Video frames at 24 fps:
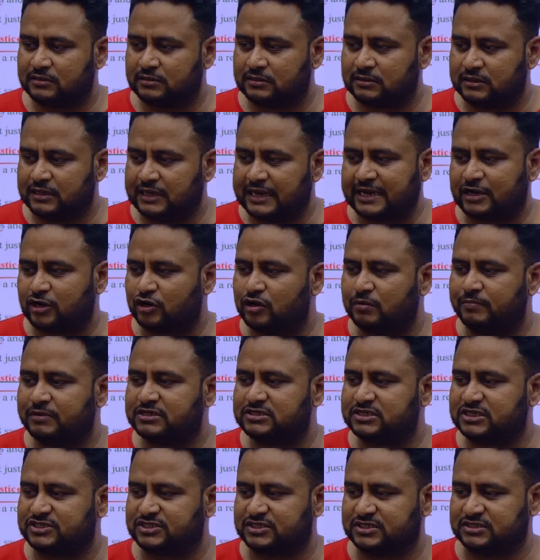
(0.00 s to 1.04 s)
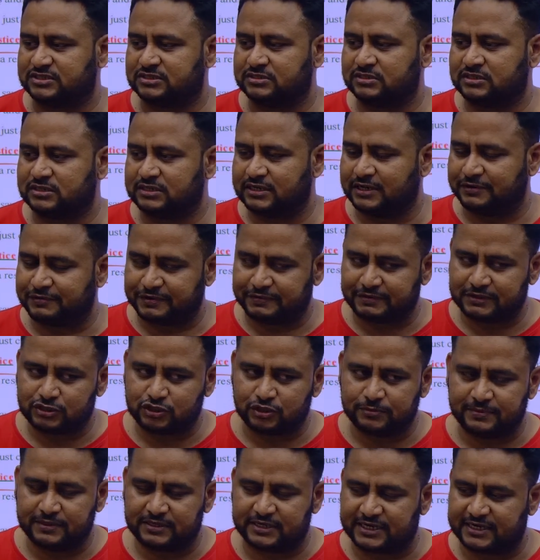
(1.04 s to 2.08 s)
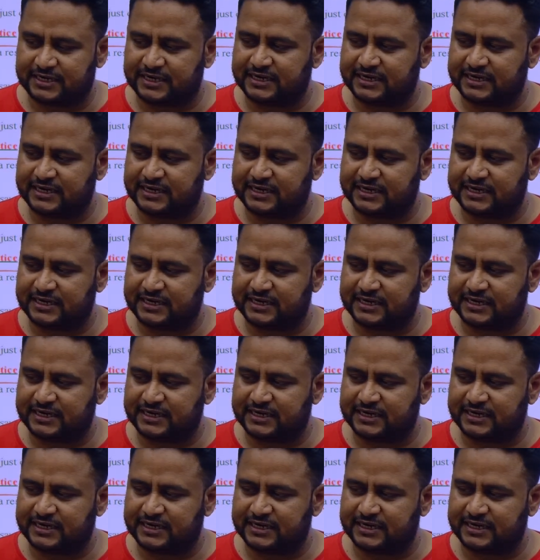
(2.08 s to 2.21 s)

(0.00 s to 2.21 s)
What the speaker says: economic justice. Everyone should be treated